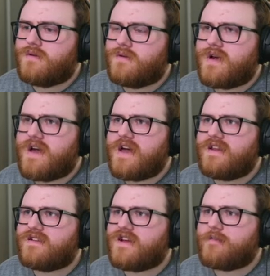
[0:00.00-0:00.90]
I
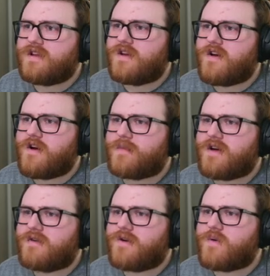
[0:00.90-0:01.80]
didn't come That's in here on my
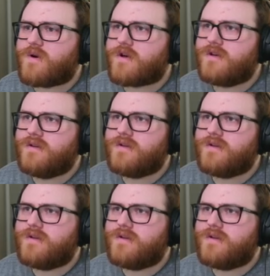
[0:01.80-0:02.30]
own accord. Who